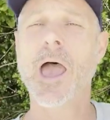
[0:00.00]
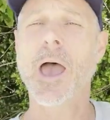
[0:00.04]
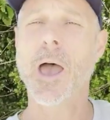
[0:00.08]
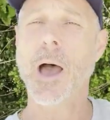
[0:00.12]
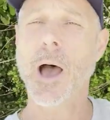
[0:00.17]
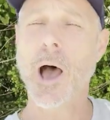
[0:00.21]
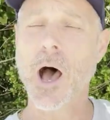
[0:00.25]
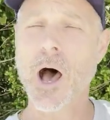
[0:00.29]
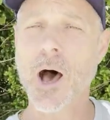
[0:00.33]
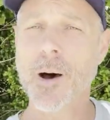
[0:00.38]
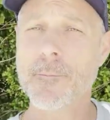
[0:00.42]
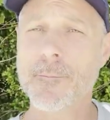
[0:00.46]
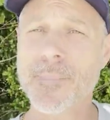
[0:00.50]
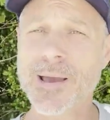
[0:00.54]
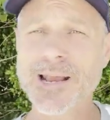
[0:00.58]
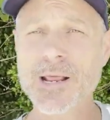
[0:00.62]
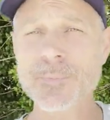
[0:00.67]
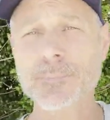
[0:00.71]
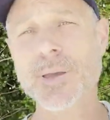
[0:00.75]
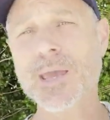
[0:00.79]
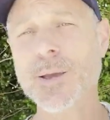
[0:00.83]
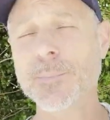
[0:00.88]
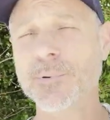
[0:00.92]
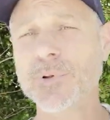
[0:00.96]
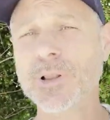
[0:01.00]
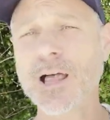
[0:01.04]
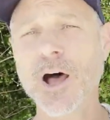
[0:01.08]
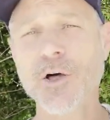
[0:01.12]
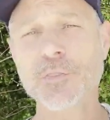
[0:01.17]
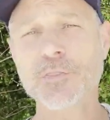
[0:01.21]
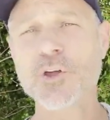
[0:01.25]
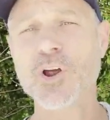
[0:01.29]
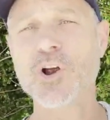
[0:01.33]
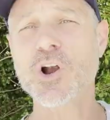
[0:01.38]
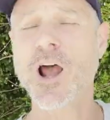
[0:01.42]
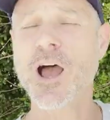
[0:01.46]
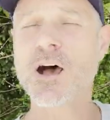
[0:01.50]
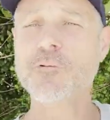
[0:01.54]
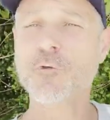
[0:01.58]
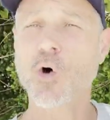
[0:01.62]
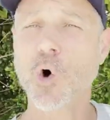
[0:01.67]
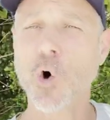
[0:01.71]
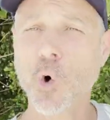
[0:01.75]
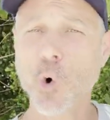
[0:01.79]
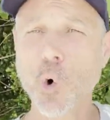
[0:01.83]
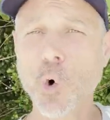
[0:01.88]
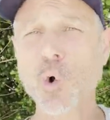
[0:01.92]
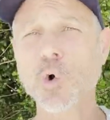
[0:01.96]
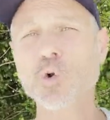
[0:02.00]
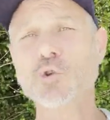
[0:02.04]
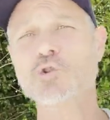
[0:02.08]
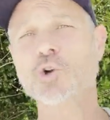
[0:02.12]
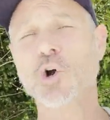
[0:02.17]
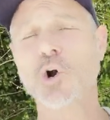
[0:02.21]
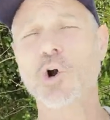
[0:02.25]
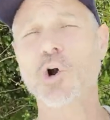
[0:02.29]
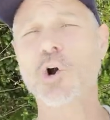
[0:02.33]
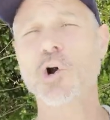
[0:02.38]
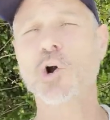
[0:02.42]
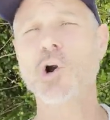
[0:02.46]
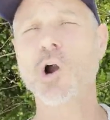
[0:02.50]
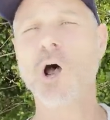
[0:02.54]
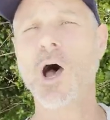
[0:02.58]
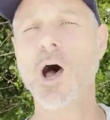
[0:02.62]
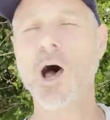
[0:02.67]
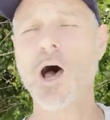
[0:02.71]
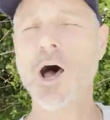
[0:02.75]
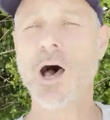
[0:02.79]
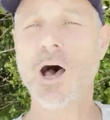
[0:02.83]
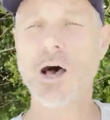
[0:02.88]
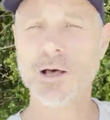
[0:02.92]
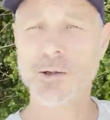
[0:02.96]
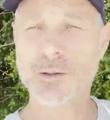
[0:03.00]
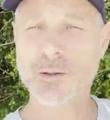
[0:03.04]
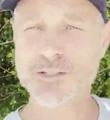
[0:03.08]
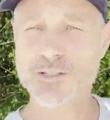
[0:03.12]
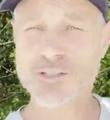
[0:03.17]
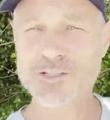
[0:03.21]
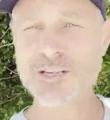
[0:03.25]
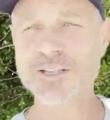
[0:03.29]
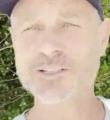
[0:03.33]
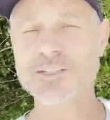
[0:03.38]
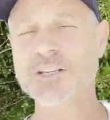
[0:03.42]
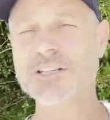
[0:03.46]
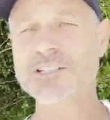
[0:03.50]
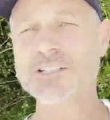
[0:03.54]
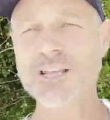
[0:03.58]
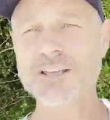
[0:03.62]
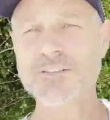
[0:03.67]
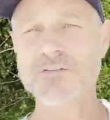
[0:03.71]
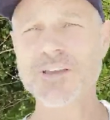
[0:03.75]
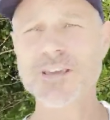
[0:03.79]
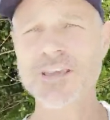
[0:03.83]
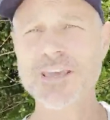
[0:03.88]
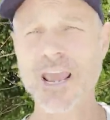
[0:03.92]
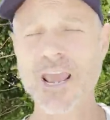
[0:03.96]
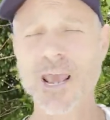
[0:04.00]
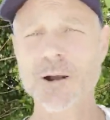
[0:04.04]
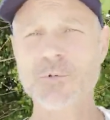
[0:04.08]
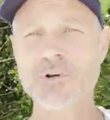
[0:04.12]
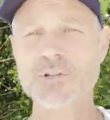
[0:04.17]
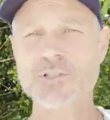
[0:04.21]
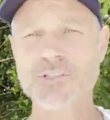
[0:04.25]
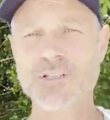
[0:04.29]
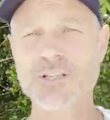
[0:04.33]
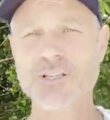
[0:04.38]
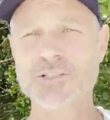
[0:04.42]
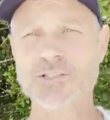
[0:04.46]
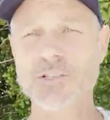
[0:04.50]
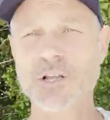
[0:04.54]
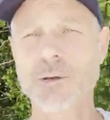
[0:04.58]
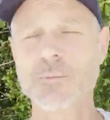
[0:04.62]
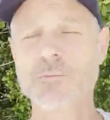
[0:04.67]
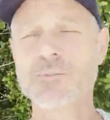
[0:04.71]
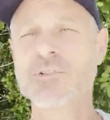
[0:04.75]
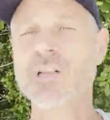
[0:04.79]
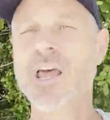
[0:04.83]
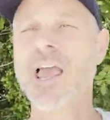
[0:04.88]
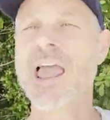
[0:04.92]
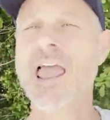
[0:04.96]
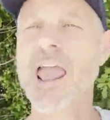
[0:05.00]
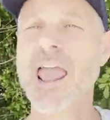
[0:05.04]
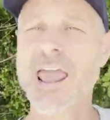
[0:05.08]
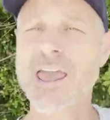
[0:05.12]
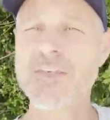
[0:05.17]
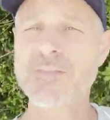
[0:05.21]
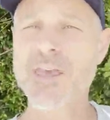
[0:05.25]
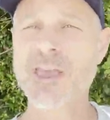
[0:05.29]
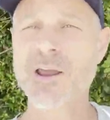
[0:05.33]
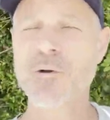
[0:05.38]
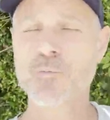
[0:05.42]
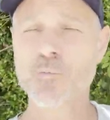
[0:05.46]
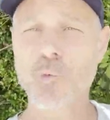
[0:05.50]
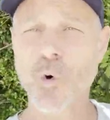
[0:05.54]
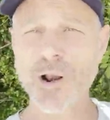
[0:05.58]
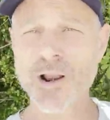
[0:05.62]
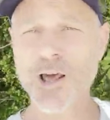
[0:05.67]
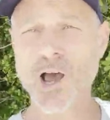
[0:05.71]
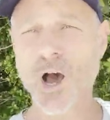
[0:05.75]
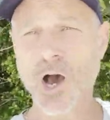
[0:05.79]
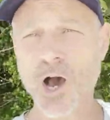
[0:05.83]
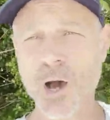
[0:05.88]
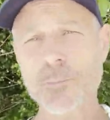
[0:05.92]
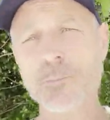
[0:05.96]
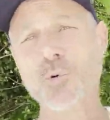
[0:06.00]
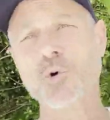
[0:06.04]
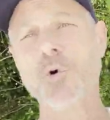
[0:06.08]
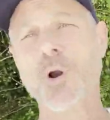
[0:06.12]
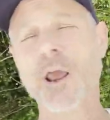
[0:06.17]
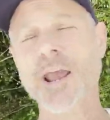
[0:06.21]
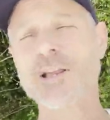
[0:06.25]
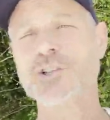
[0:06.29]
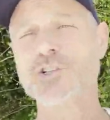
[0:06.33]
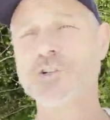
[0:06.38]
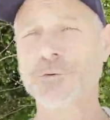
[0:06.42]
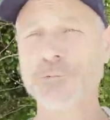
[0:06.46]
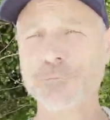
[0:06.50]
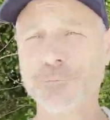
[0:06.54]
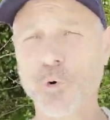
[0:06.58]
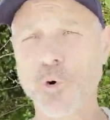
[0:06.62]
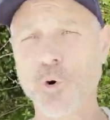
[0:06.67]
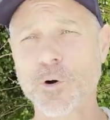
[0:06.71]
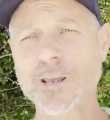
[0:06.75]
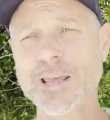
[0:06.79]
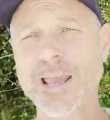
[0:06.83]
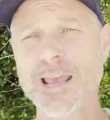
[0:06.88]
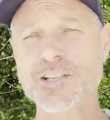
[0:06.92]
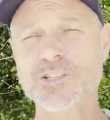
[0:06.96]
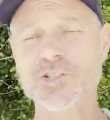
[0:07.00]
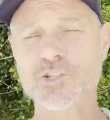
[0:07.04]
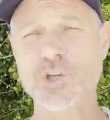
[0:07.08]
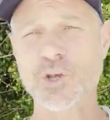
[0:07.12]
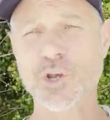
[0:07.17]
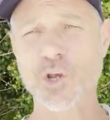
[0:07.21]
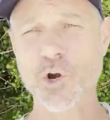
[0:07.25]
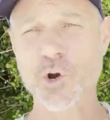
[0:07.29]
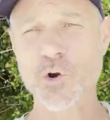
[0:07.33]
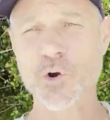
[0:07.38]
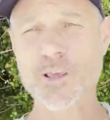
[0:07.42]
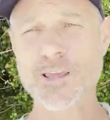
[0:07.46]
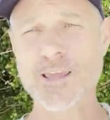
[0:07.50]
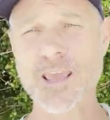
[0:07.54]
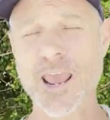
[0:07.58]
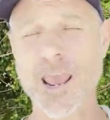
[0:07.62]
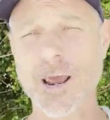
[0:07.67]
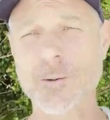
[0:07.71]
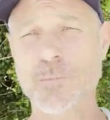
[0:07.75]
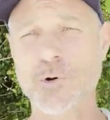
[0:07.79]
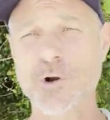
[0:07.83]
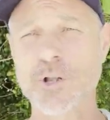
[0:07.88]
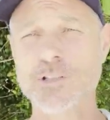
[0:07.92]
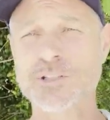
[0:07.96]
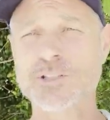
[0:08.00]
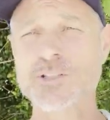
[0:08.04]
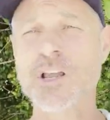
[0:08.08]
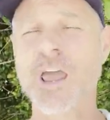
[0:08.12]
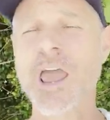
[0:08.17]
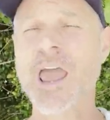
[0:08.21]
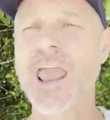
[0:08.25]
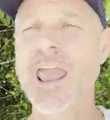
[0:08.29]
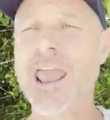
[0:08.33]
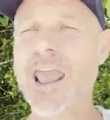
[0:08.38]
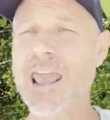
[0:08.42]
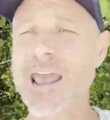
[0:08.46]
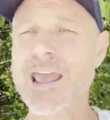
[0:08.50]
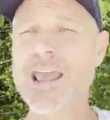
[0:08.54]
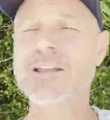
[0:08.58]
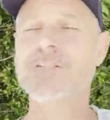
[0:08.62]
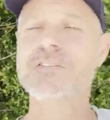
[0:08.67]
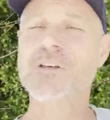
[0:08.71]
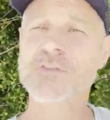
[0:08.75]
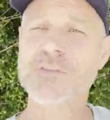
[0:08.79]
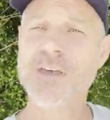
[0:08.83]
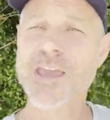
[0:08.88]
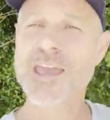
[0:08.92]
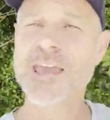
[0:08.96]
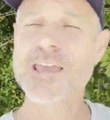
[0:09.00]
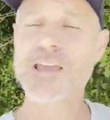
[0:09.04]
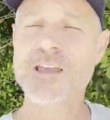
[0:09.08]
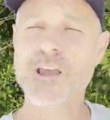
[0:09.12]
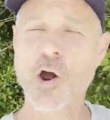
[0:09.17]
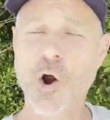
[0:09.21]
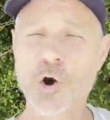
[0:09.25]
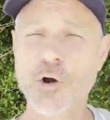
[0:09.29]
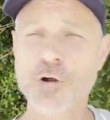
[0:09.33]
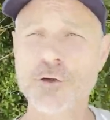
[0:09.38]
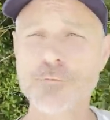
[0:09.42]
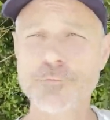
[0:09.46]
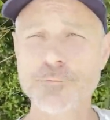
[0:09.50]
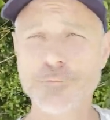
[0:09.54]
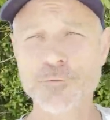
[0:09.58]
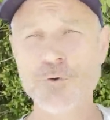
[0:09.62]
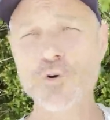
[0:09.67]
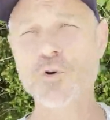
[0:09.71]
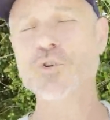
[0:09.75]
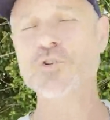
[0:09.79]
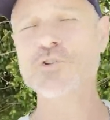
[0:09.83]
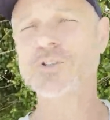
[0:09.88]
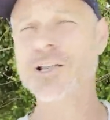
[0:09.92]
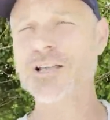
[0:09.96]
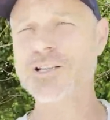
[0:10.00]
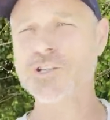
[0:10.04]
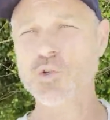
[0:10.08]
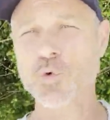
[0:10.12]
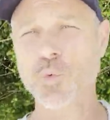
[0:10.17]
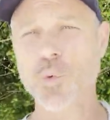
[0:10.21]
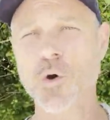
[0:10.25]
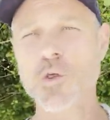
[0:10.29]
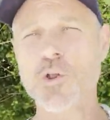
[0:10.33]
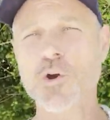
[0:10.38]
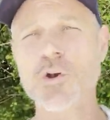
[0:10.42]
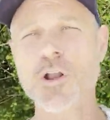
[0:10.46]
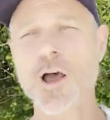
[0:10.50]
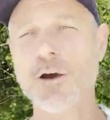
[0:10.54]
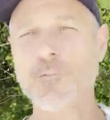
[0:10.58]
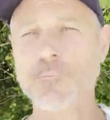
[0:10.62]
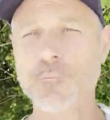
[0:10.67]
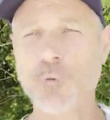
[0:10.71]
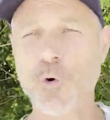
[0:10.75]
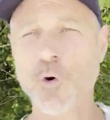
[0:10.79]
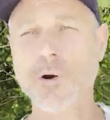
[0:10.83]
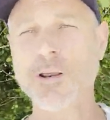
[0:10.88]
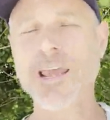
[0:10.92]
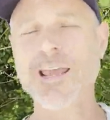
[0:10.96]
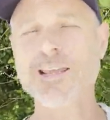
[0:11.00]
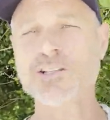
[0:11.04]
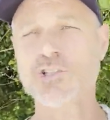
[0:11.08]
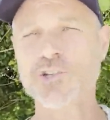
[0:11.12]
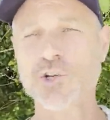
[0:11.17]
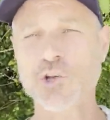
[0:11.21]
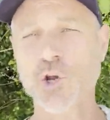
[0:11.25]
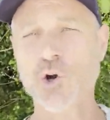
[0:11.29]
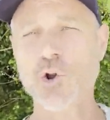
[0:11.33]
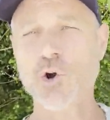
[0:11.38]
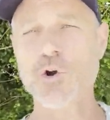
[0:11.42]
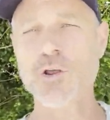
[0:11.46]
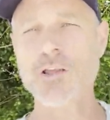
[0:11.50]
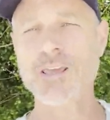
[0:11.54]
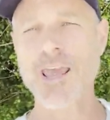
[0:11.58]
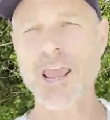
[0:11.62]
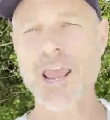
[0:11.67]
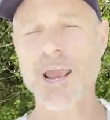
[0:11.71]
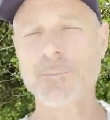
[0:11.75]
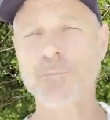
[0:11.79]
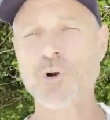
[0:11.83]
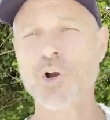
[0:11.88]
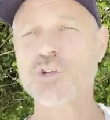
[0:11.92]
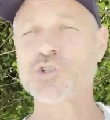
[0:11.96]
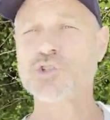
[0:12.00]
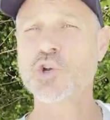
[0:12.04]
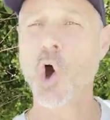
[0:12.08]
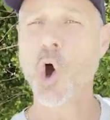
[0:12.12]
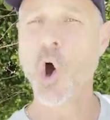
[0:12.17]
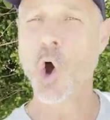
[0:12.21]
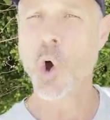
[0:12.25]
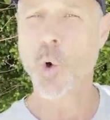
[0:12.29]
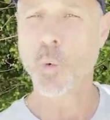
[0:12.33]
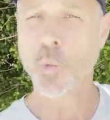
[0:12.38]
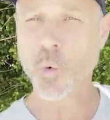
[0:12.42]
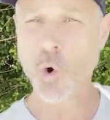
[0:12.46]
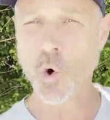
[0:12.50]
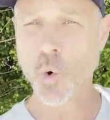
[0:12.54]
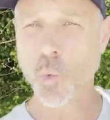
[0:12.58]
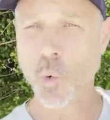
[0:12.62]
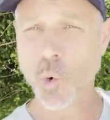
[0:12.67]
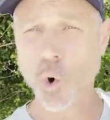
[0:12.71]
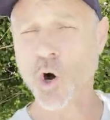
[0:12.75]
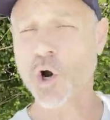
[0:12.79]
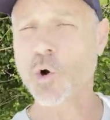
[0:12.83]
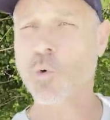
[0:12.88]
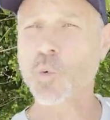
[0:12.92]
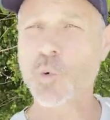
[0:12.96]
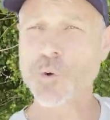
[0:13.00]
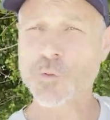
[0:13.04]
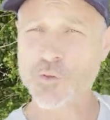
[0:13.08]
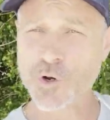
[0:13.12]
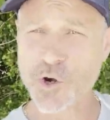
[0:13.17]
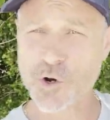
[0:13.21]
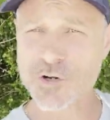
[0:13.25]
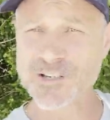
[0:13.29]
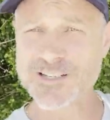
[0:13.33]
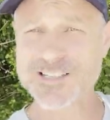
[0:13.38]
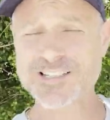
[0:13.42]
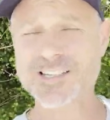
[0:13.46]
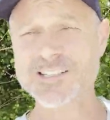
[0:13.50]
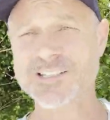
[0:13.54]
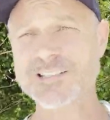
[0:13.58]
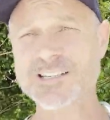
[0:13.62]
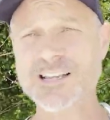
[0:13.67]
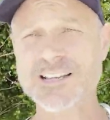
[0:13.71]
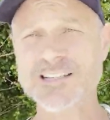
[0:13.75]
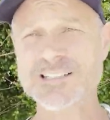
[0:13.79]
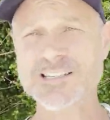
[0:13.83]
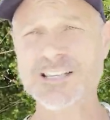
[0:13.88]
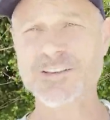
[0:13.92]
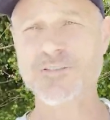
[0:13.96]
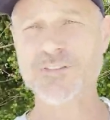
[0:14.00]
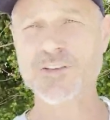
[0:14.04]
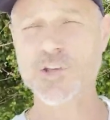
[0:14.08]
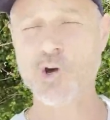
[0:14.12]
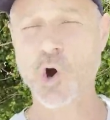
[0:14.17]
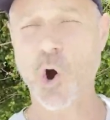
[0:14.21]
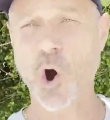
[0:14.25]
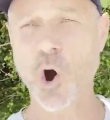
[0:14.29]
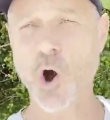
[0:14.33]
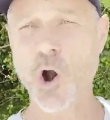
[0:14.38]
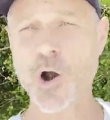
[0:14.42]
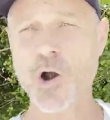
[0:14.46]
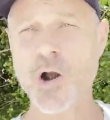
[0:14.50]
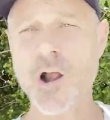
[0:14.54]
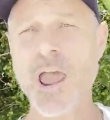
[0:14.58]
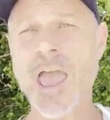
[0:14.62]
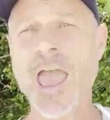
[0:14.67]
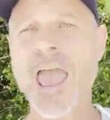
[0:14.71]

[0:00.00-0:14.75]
Uh, many people out there have older uh, CCTV camera systems and they want to upgrade to 4K security cameras and they are confused as to whether or not 4K security cameras will work with their existing DVR